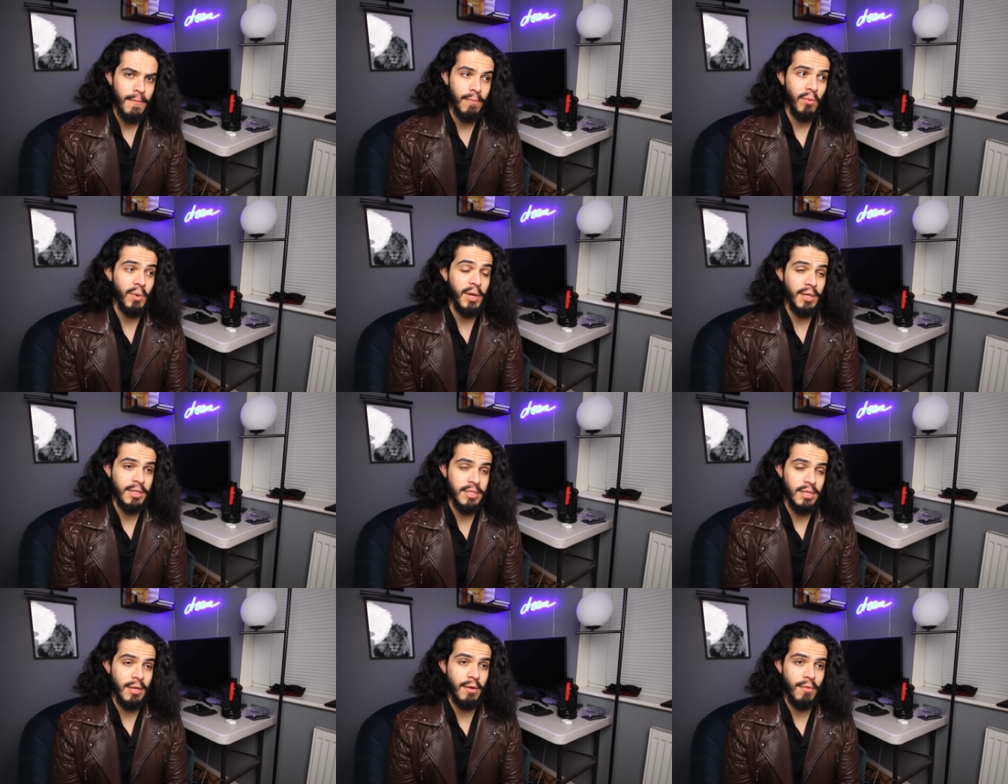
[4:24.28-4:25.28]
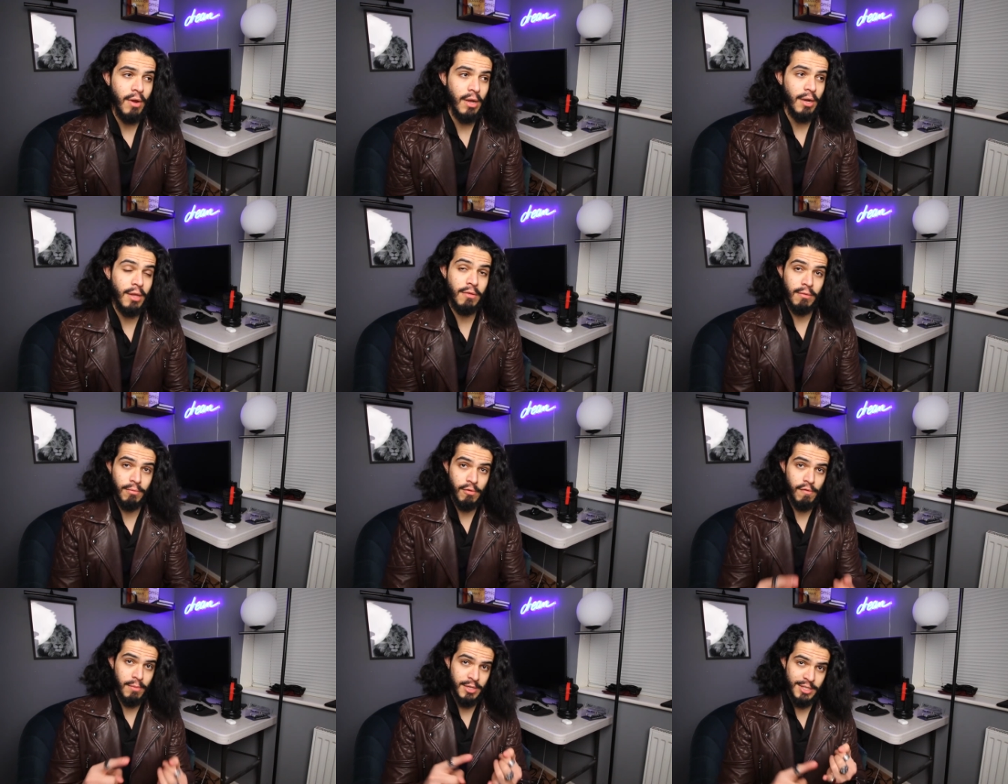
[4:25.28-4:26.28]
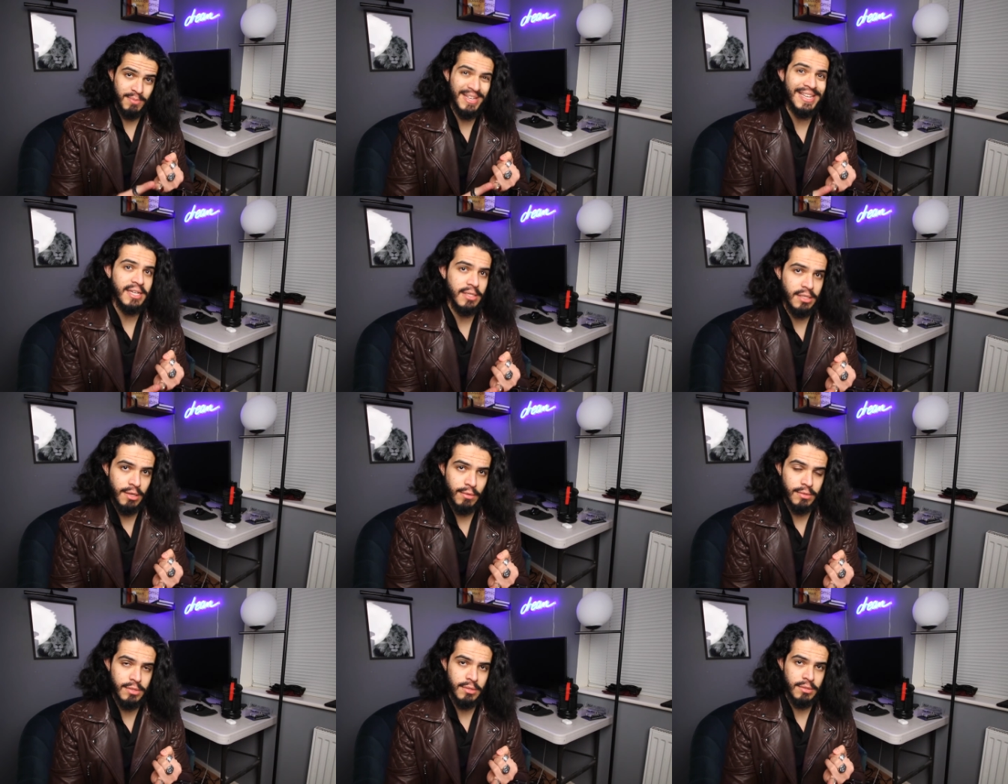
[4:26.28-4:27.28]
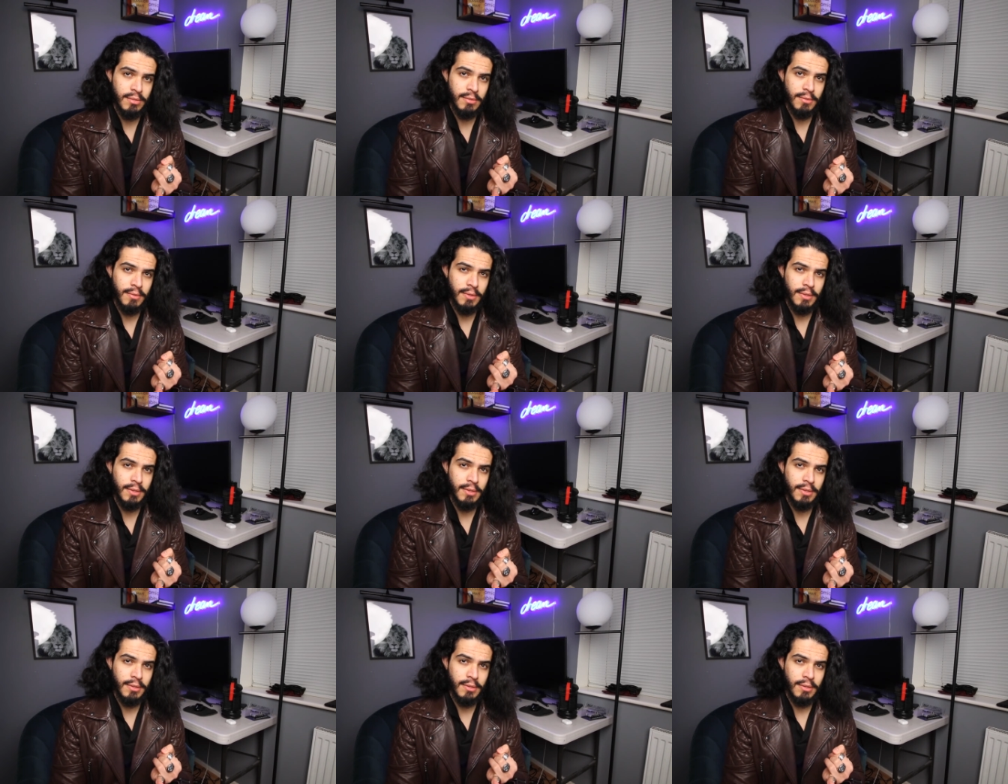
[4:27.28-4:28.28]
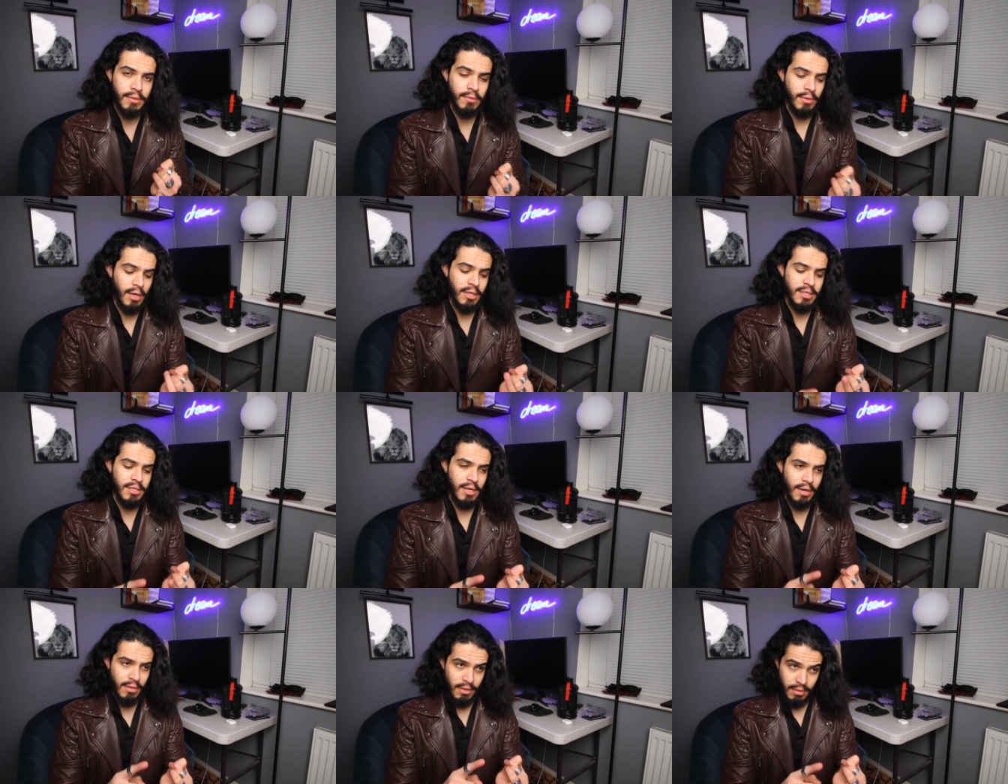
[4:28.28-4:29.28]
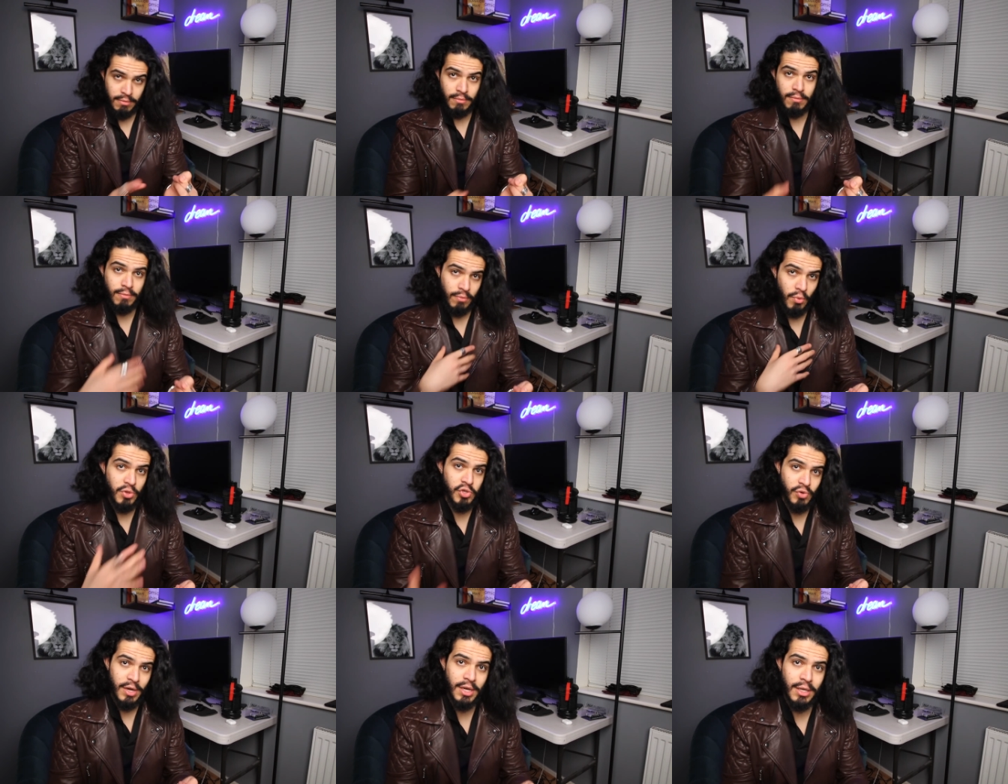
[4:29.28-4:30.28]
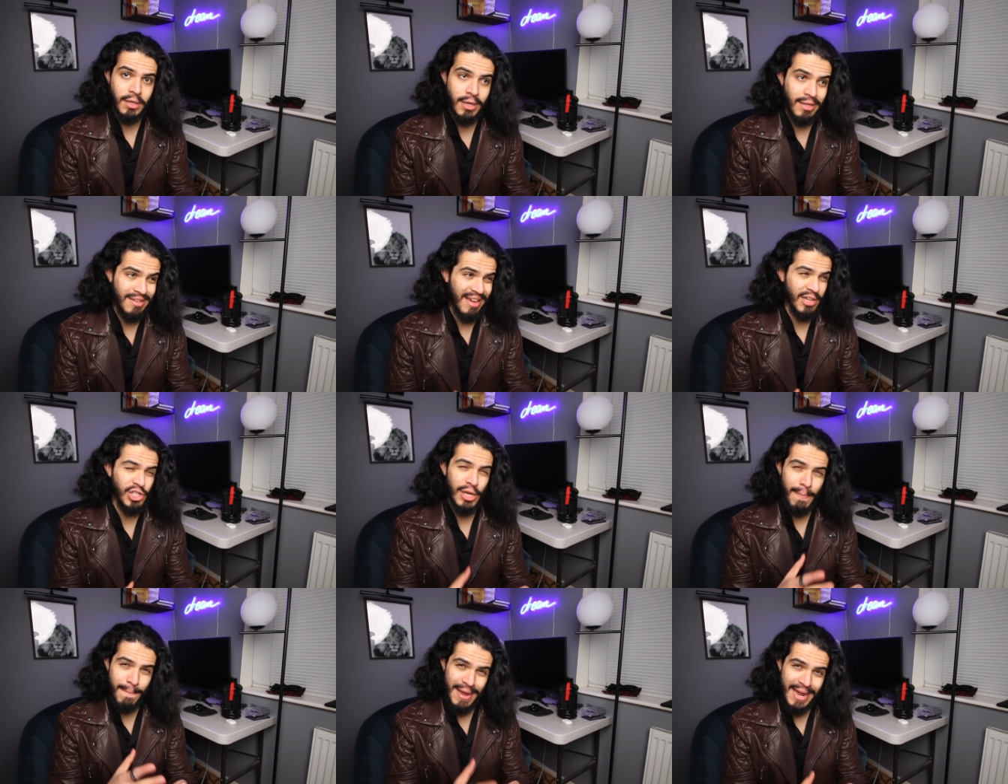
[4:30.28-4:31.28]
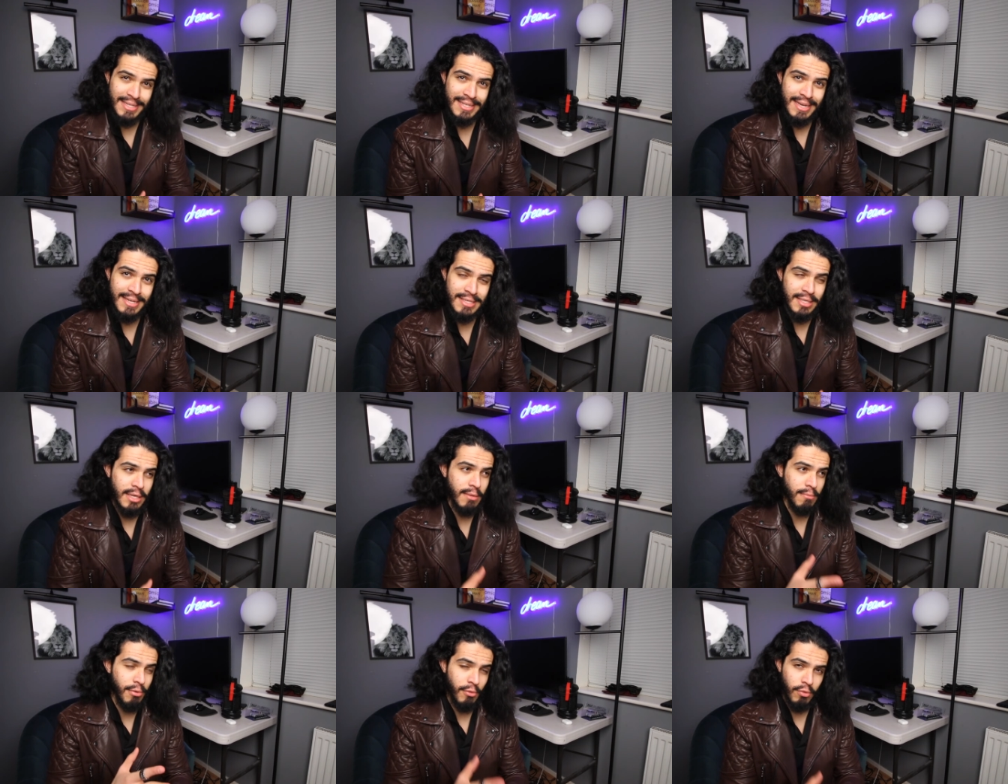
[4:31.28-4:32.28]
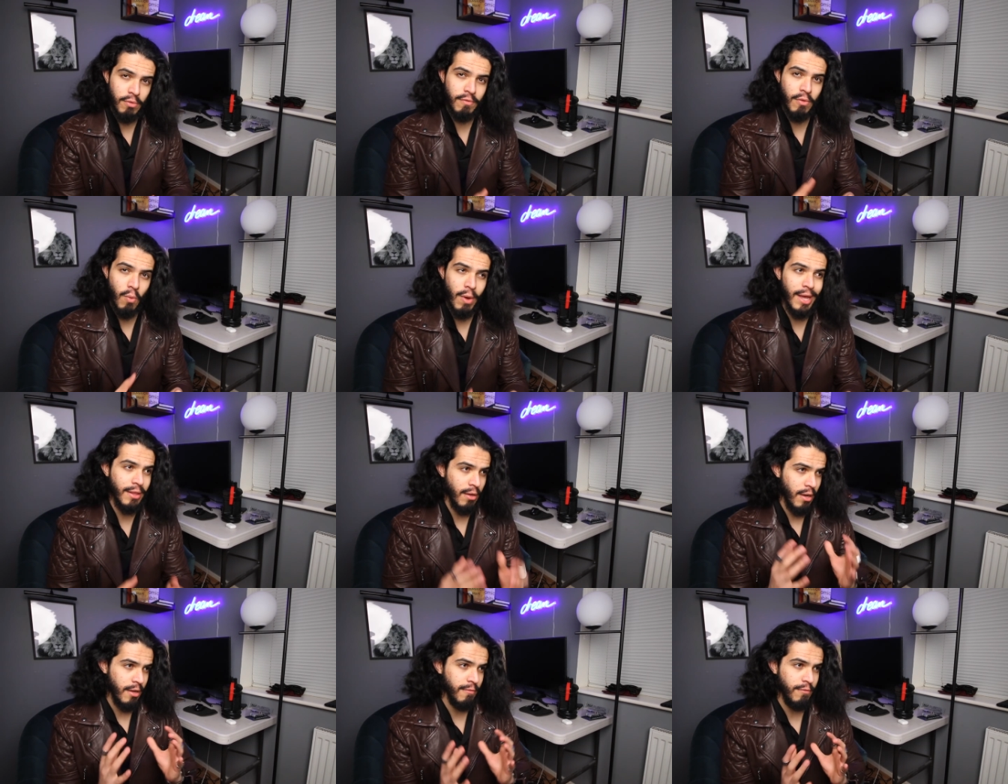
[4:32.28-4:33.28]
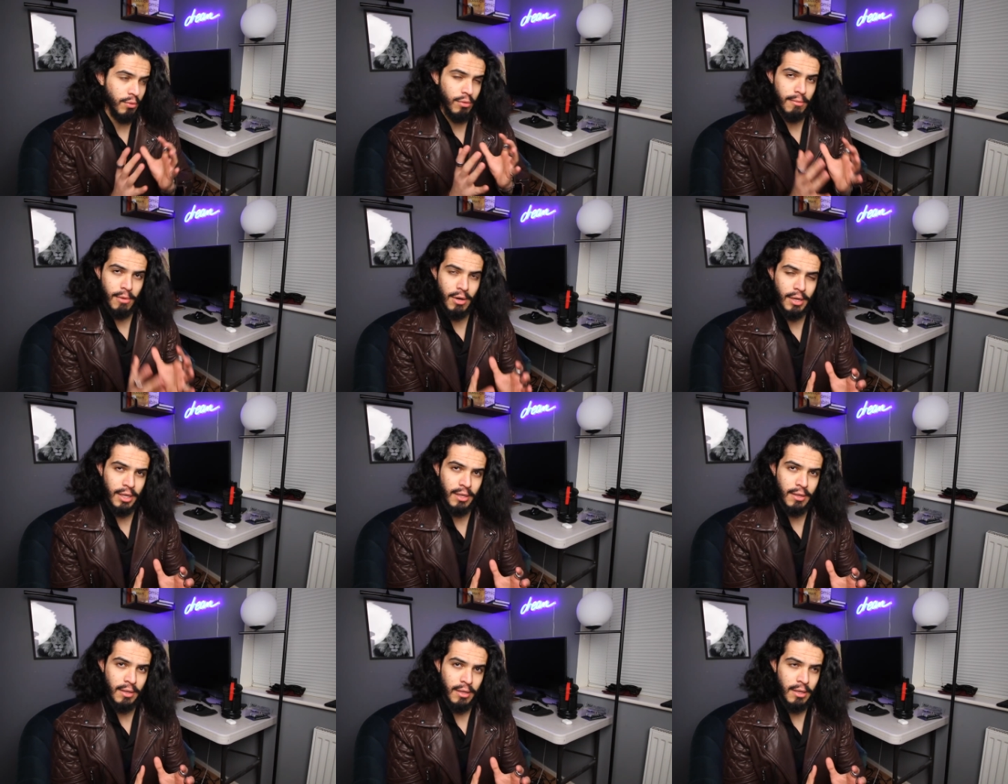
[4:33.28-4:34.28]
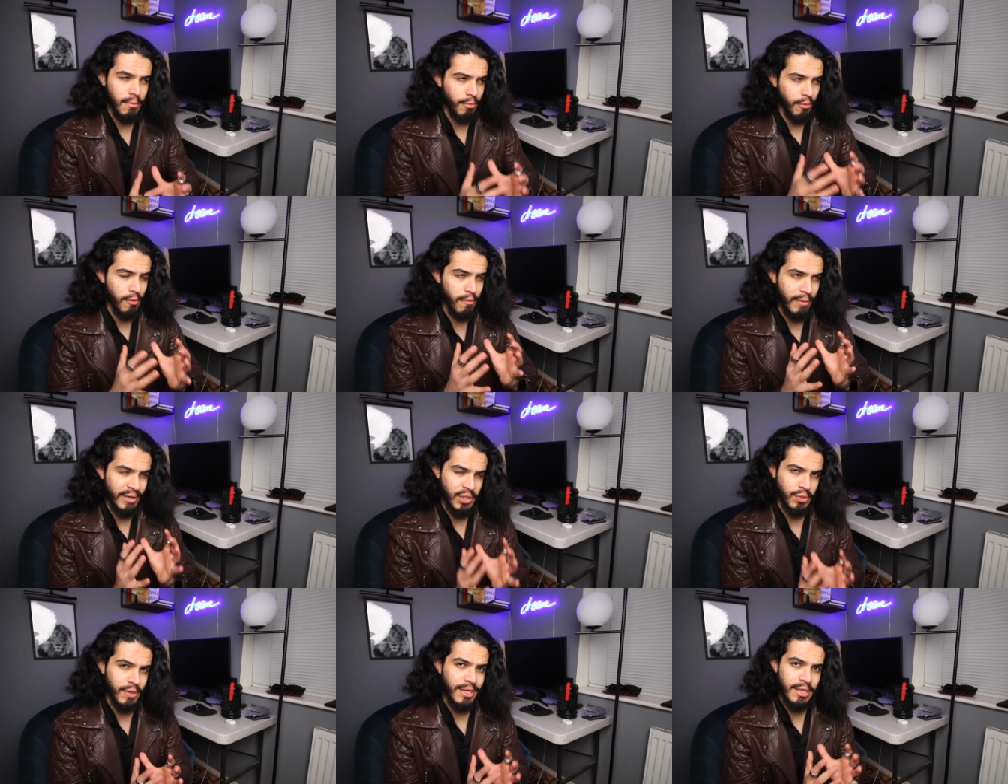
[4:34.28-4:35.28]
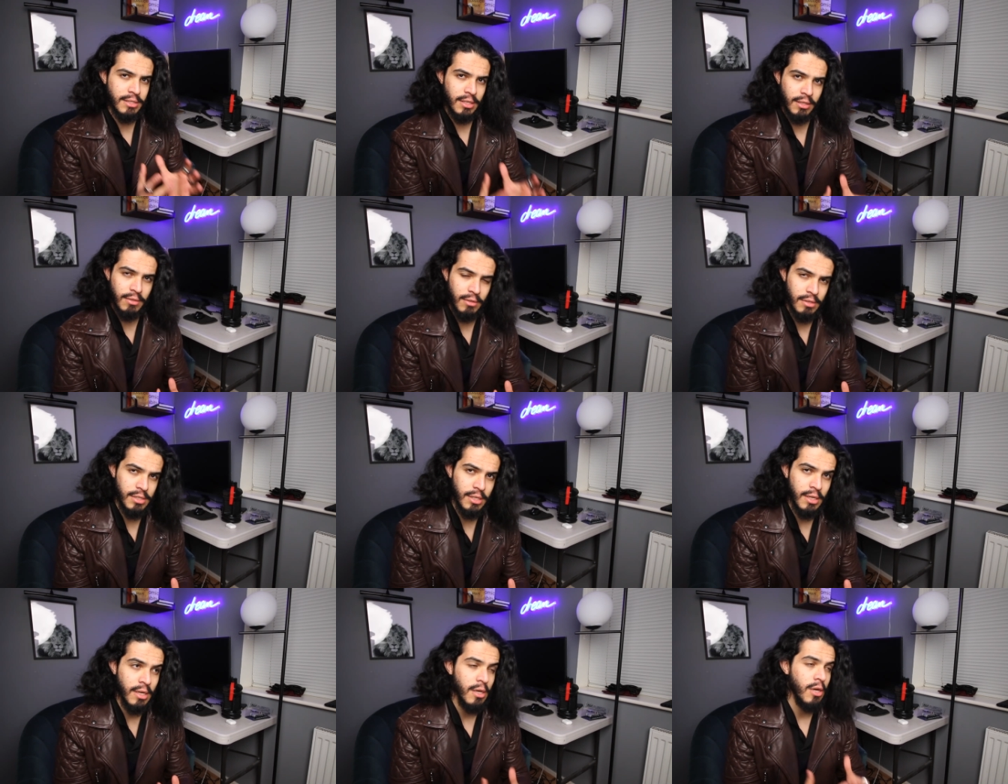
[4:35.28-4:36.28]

But when I decided, right, I need to improve my speaking skills. When I decided that with trading, I need to actually backtest and improve the way that I view the market, improve my trading psychology.